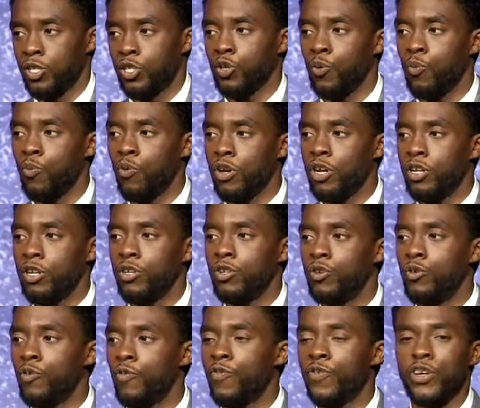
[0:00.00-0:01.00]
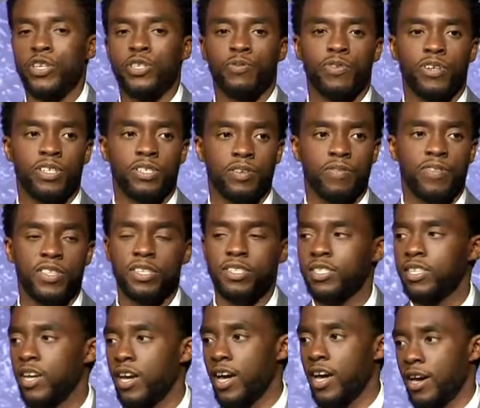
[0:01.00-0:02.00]
So what are the new victories of
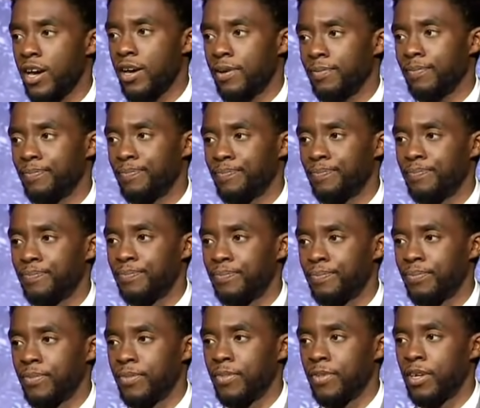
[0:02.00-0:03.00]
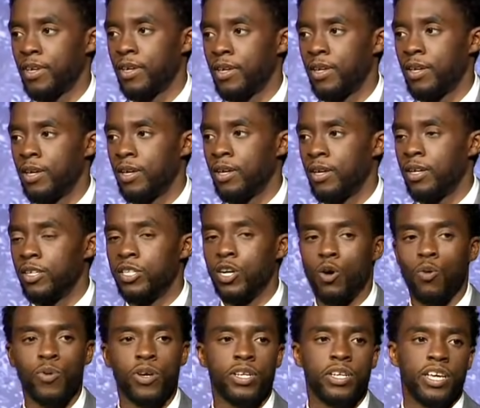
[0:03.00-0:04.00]
this time?
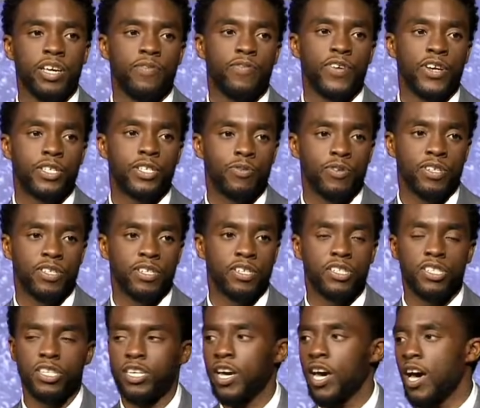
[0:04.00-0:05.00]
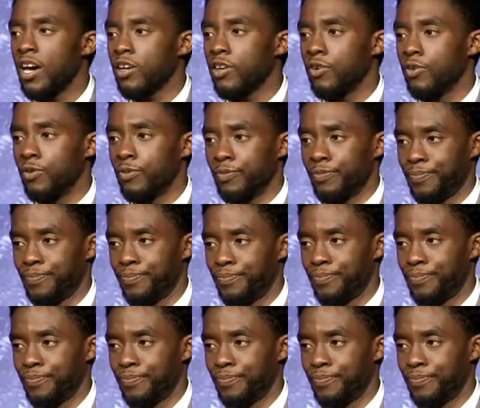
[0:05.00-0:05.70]
Don't we need victories in Chicago?